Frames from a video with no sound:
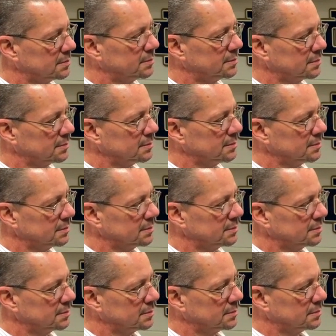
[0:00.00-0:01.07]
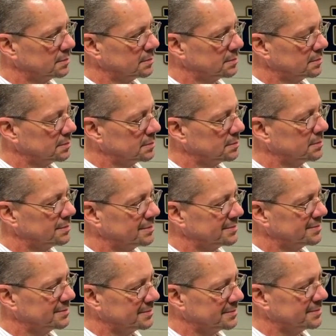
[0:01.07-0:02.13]

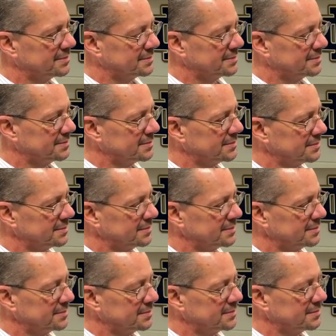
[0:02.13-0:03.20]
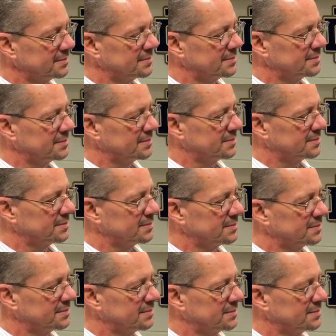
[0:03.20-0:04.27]

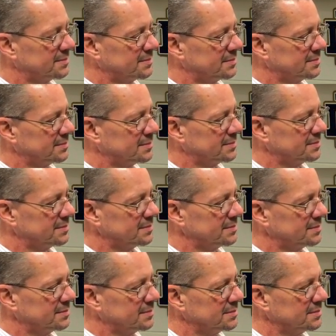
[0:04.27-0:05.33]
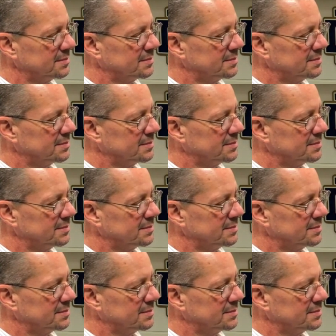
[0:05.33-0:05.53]
(silent)